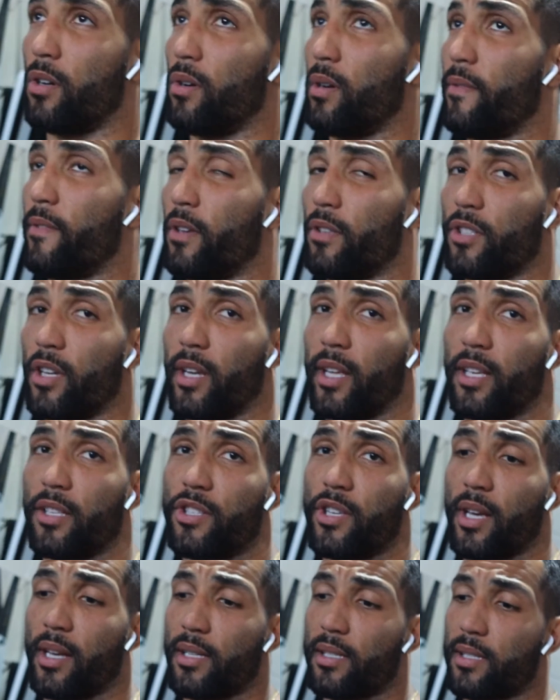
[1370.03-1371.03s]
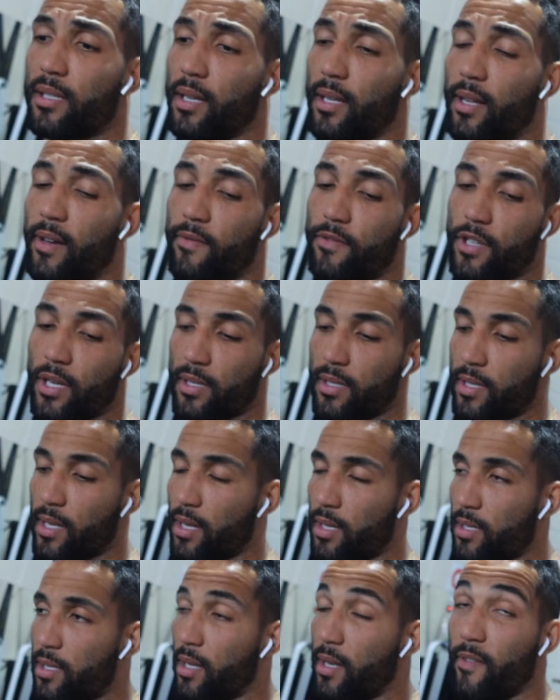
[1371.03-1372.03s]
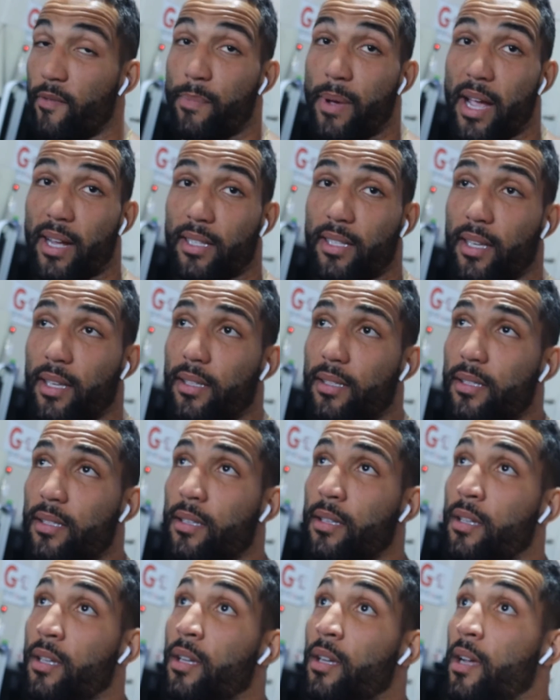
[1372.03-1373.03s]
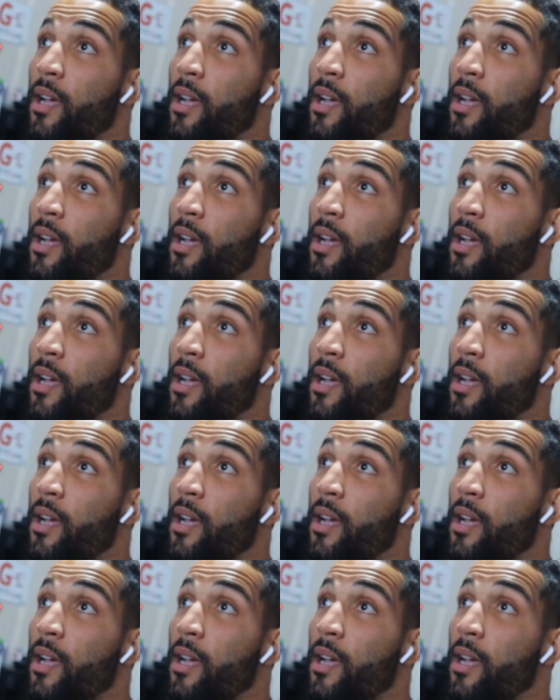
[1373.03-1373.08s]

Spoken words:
It feels good to hit chest. I love chest days. I love back days.